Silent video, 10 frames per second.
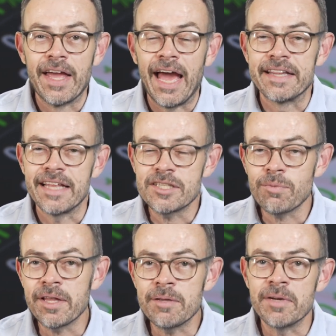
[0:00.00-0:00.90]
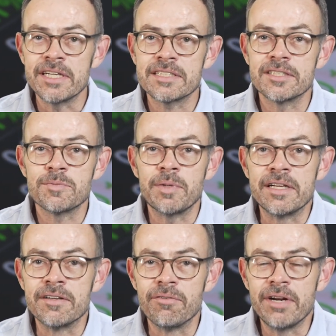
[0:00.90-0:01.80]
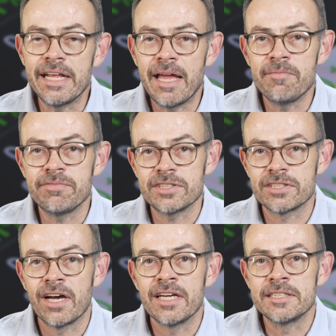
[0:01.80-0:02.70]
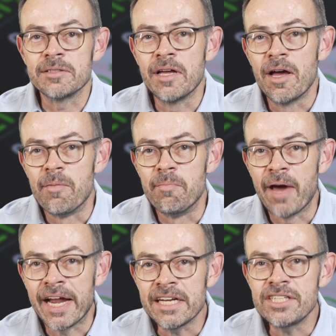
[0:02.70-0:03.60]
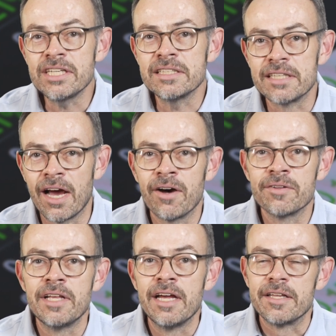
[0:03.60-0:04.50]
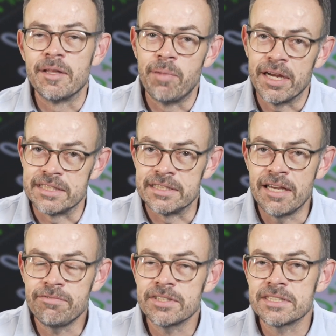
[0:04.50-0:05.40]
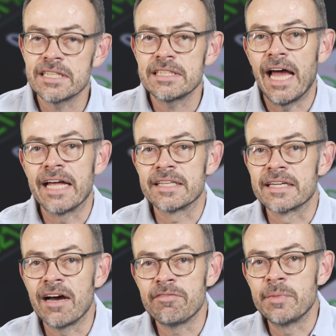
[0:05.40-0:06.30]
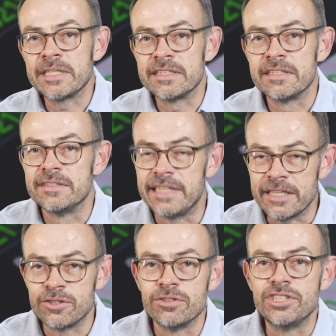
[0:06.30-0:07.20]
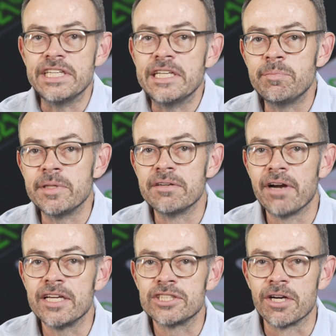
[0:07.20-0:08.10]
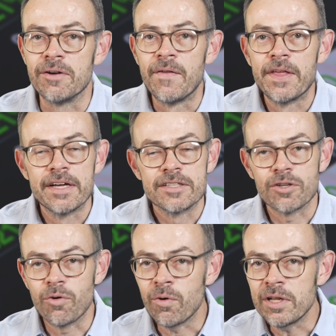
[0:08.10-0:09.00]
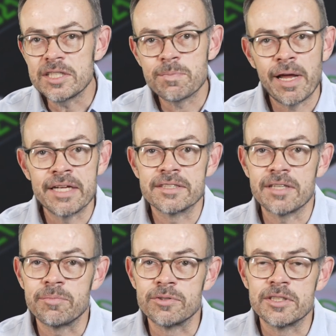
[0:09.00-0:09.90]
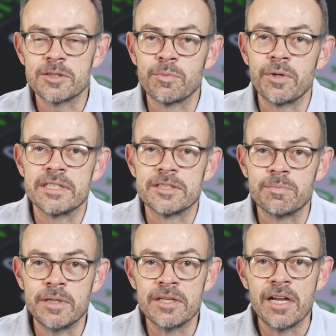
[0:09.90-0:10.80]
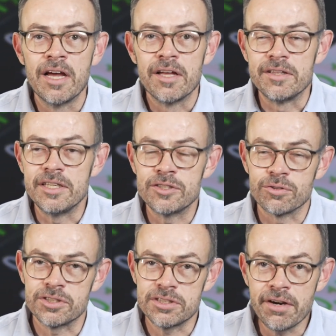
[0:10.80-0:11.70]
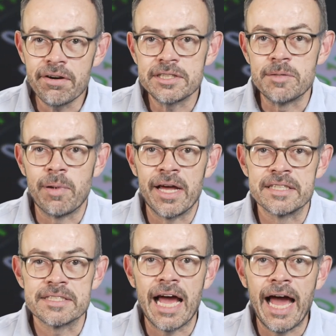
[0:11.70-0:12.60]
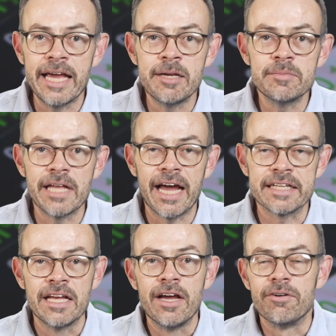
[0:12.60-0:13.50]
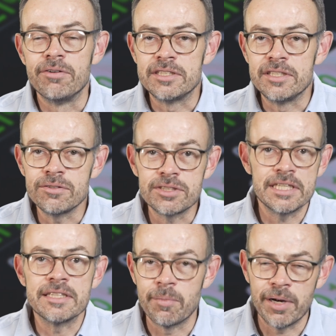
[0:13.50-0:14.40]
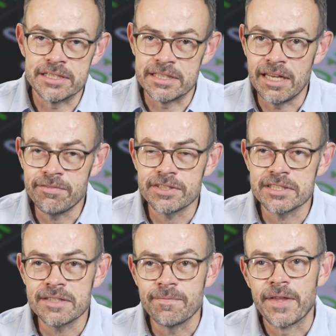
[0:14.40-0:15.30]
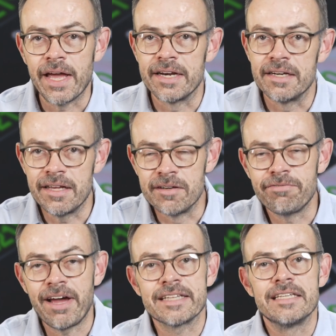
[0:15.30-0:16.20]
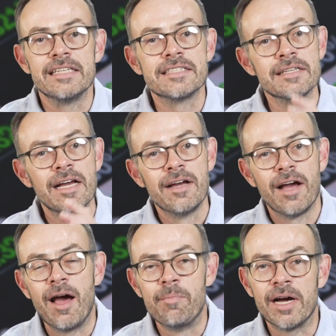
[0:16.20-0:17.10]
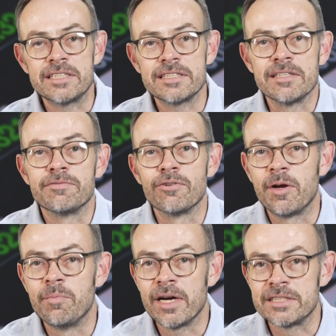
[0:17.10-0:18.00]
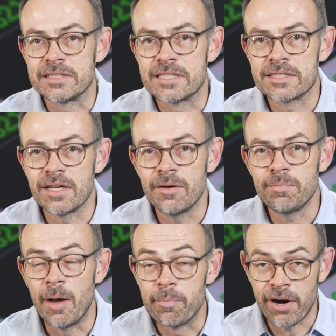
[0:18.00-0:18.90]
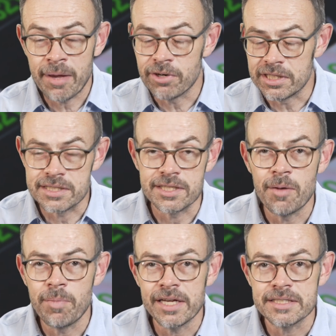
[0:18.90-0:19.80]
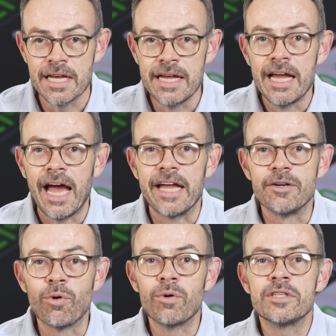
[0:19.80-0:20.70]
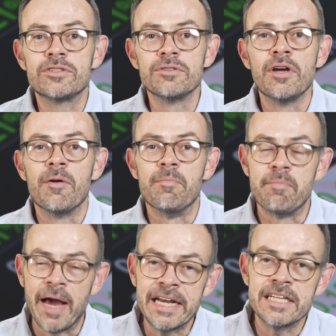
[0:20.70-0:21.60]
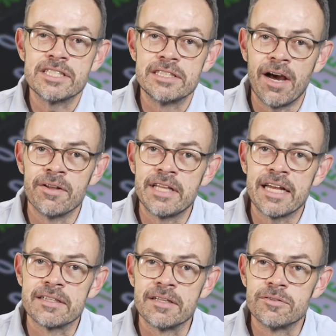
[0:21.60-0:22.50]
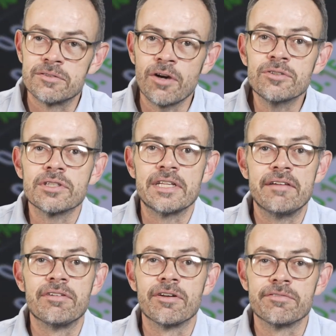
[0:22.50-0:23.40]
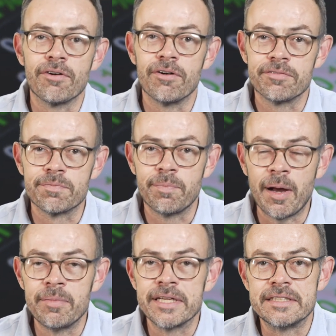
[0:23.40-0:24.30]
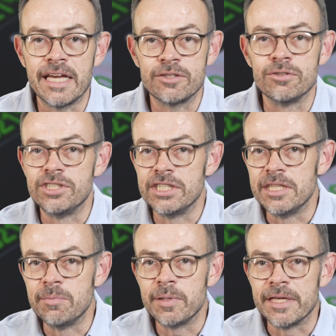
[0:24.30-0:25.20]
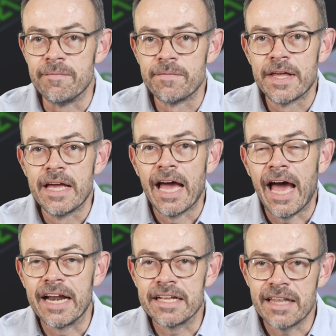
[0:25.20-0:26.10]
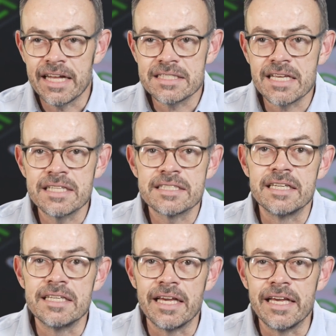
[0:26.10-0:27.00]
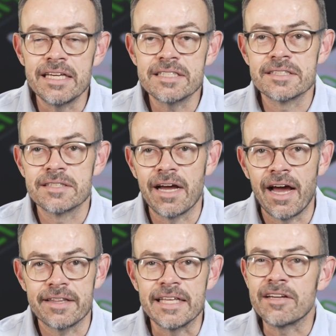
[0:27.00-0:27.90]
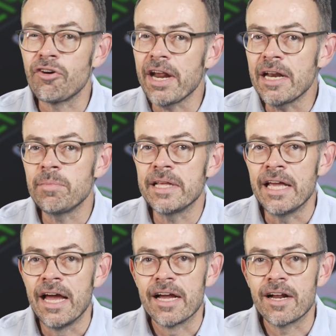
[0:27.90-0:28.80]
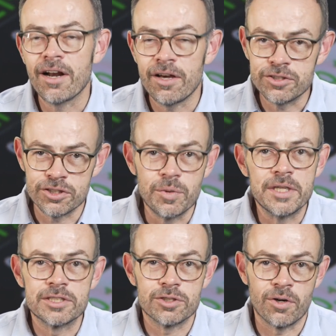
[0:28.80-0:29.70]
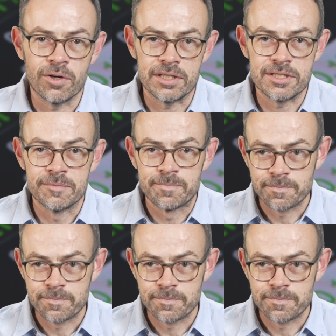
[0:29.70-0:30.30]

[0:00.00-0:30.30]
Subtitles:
And that's why the minister's been really emphasizing managing down the budget deficit and the government debt to GDP ratio. So all his plans up to this point has been these austerity plans aimed at reducing the budget deficit. And in fact, he's budgeting for a primary surplus in order to manage down that total level of public debt to GDP. And in that sense, he is, I think, credibly close to his targets.